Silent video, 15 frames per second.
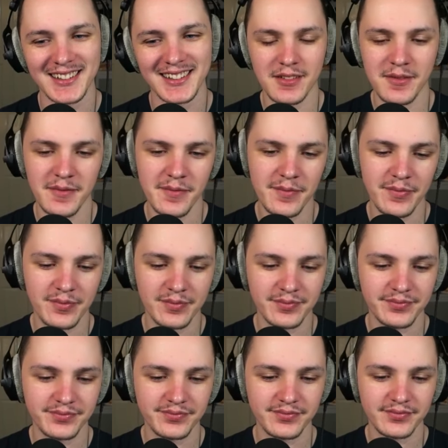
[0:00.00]

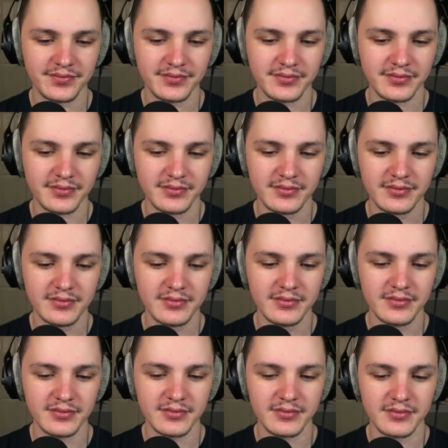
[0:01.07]

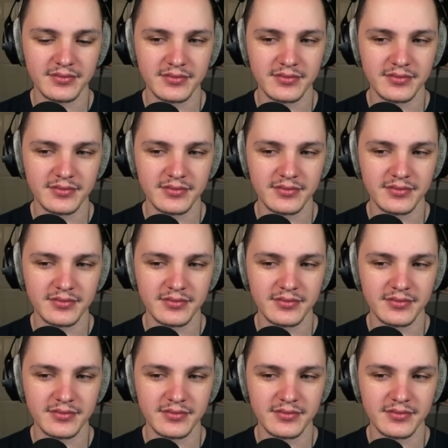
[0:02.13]
[no speech]